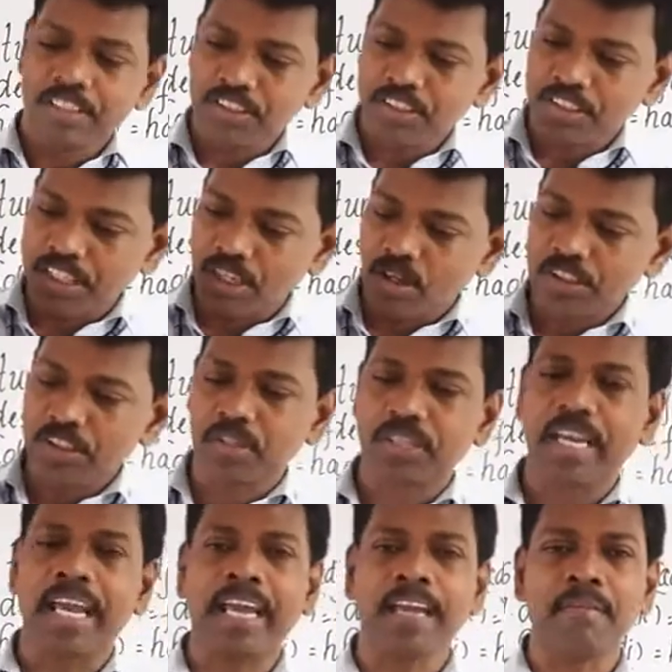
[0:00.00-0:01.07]
she also
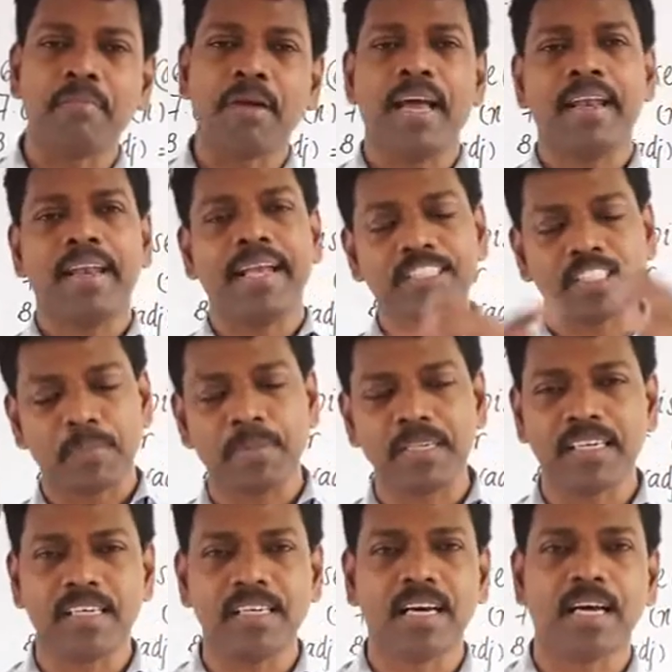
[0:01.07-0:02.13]
came and
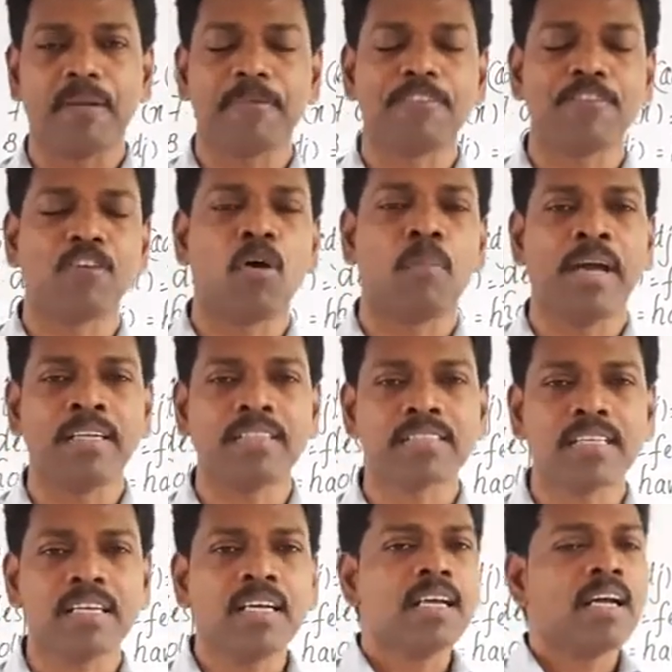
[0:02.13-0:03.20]
exhibited her performance.
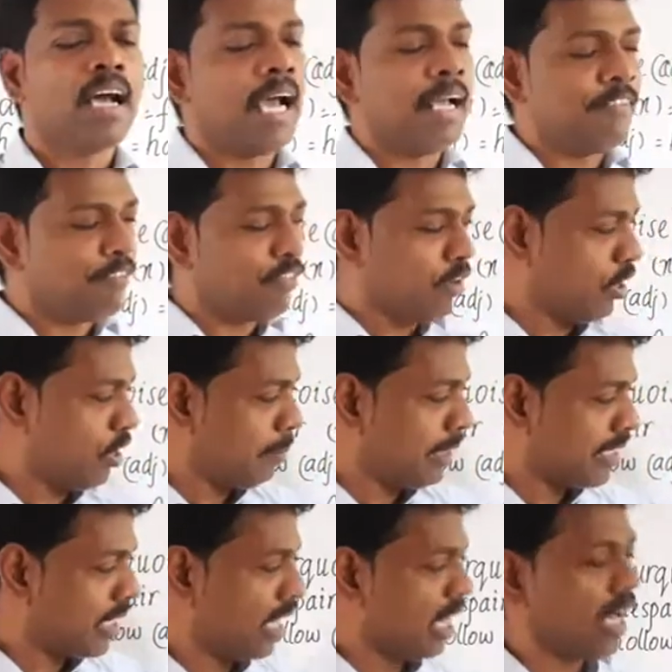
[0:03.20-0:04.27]
And followed by
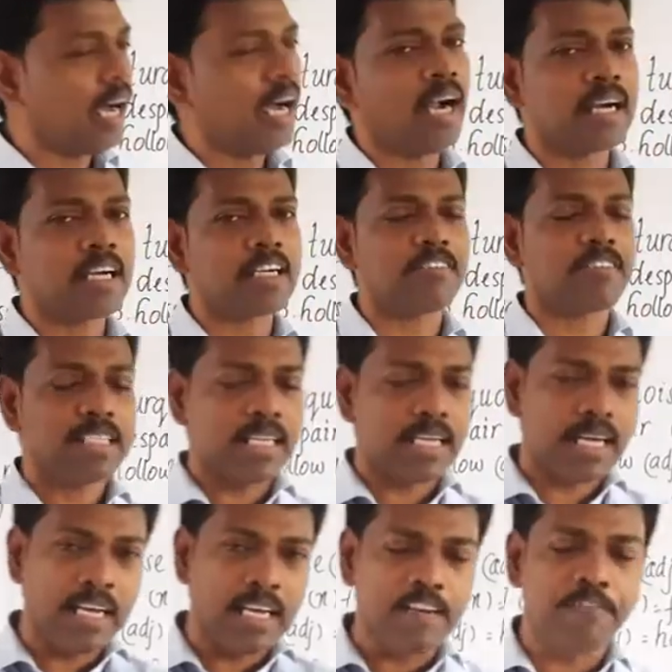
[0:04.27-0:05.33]
the lark, the
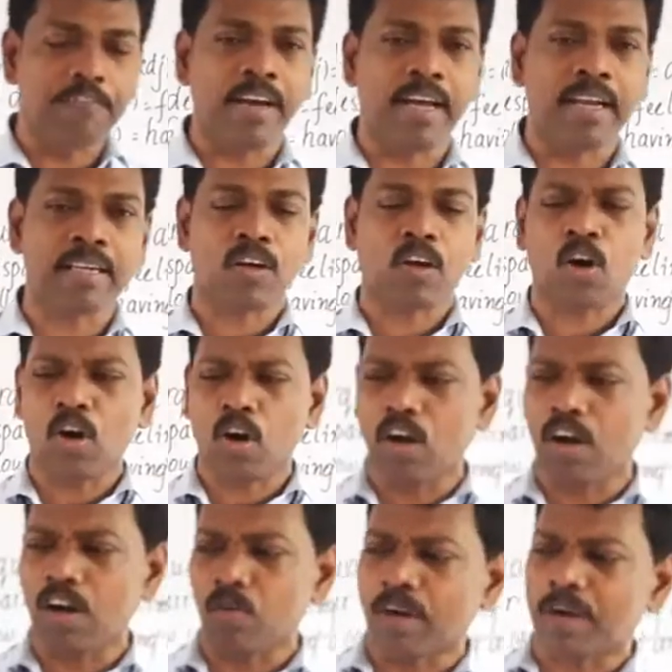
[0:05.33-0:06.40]
elephant,
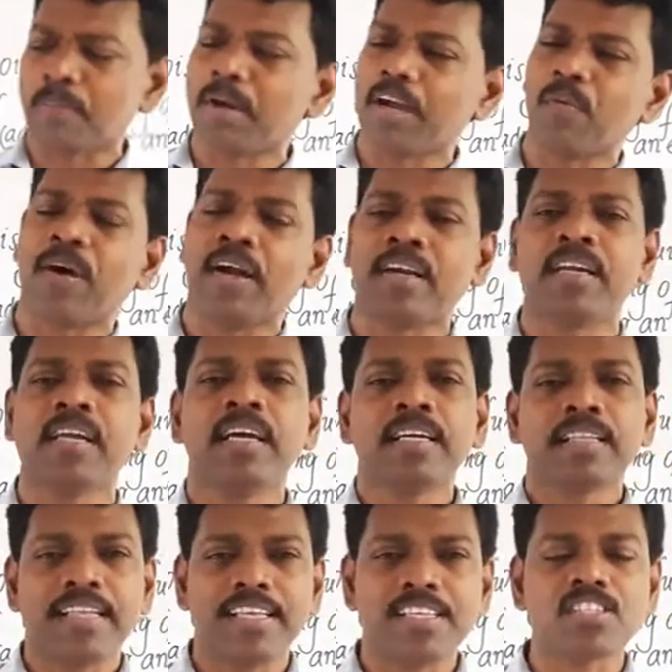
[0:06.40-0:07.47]
all one by one,
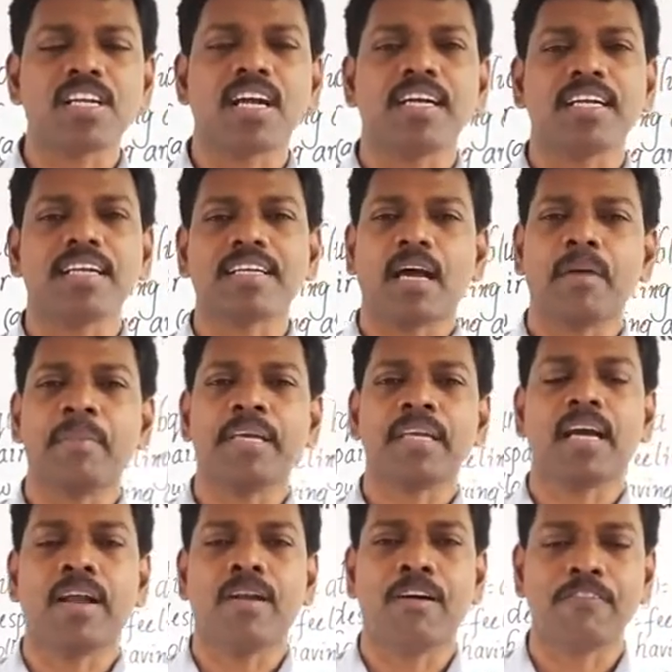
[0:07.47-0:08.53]
they started coming
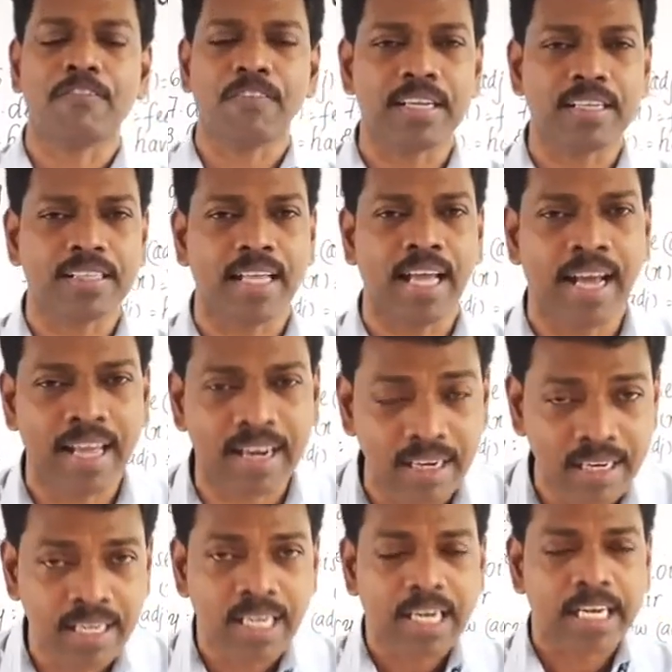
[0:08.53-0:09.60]
and offering their
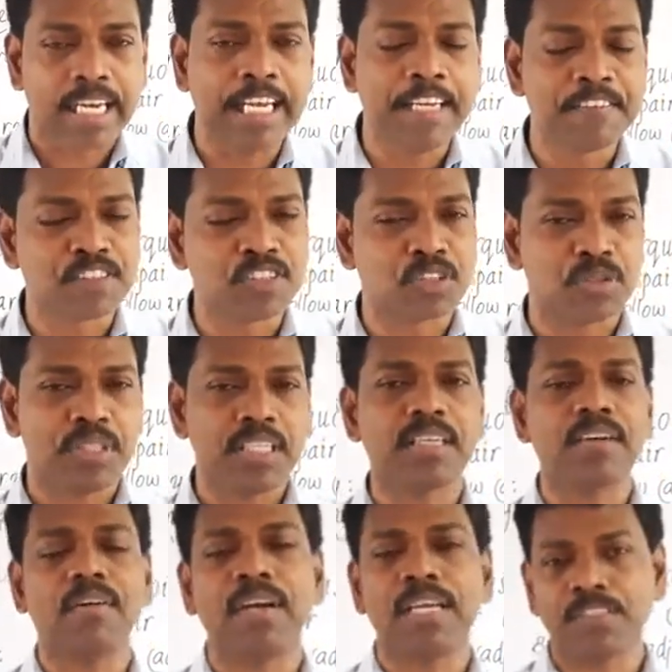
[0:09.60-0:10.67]
gifts to the
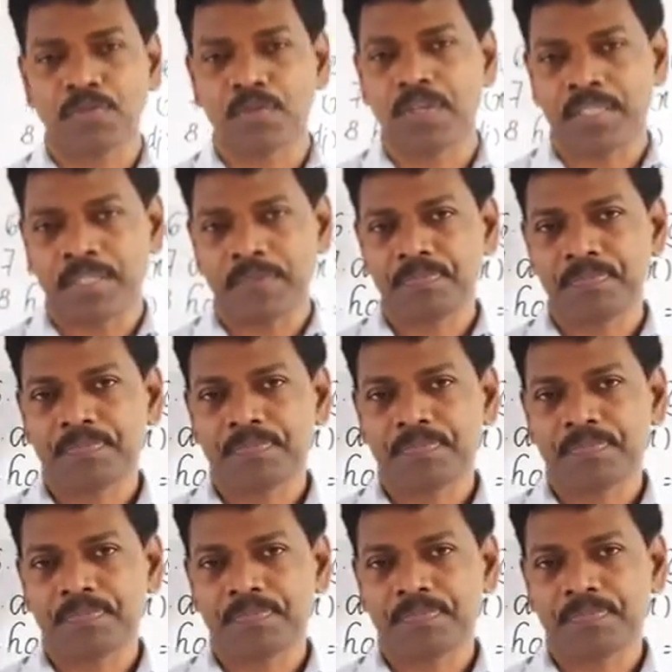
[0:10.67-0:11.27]
great one.